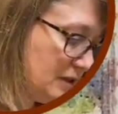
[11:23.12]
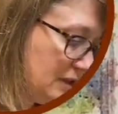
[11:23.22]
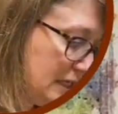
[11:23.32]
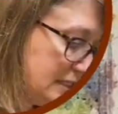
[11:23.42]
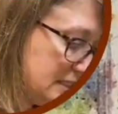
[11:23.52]

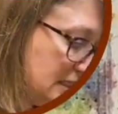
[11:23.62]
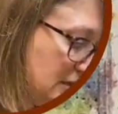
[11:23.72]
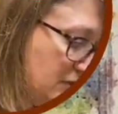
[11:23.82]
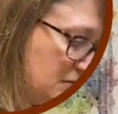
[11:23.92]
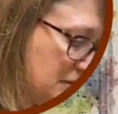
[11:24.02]
It's
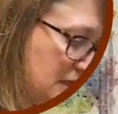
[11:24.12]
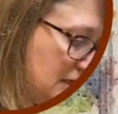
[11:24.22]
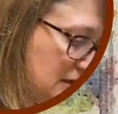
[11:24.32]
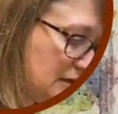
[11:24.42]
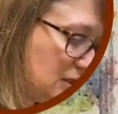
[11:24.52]
giving
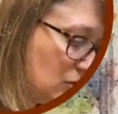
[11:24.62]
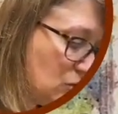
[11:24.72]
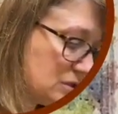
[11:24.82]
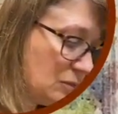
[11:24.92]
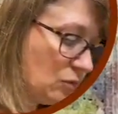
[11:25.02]
me, you know, of
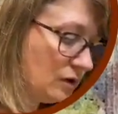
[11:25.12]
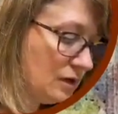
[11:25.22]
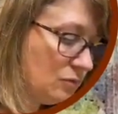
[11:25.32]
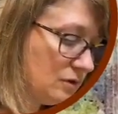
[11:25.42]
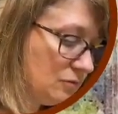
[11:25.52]
course I'm
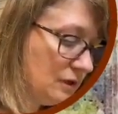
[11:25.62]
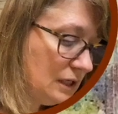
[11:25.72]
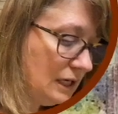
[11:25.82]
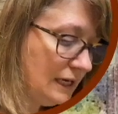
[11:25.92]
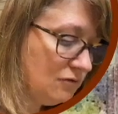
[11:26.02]
working with a really
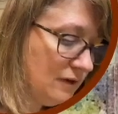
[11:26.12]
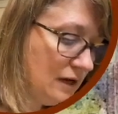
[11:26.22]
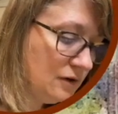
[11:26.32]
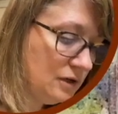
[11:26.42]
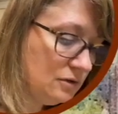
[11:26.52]
light
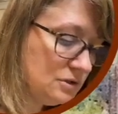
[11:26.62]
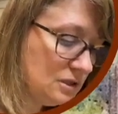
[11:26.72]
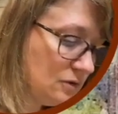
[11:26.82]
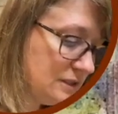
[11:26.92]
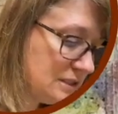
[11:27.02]
value,
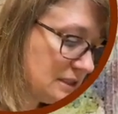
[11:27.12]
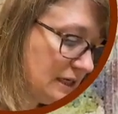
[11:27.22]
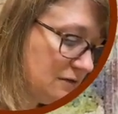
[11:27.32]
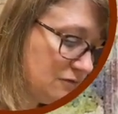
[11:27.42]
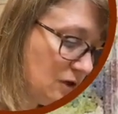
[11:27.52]
so it's
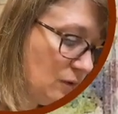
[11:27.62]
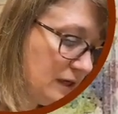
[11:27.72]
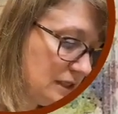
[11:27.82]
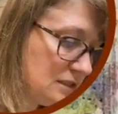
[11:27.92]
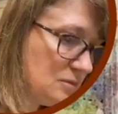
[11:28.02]
kind of going
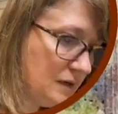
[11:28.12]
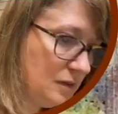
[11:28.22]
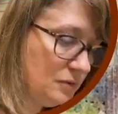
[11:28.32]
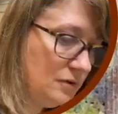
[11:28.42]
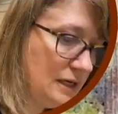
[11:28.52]
into the
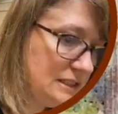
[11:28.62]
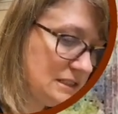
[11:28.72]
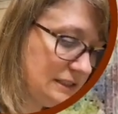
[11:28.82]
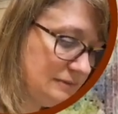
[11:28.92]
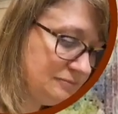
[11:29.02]
paper
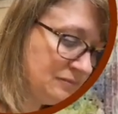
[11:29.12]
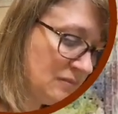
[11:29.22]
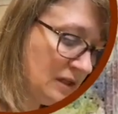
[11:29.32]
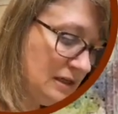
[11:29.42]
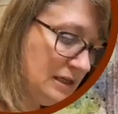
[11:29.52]
nicely,
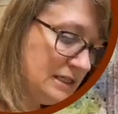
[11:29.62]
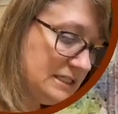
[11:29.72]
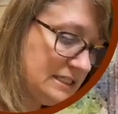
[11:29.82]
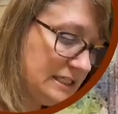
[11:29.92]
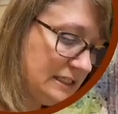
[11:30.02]

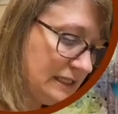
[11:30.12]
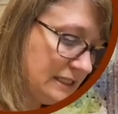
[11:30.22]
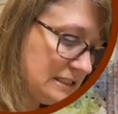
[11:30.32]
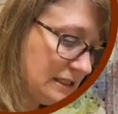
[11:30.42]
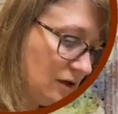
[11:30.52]
sitting
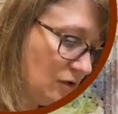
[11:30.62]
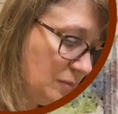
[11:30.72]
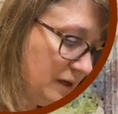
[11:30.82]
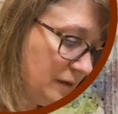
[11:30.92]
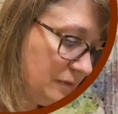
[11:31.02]
nicely on the
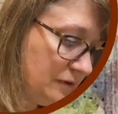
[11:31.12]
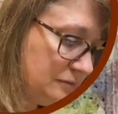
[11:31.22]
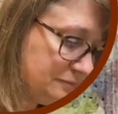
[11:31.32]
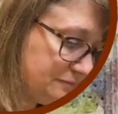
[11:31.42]
paper.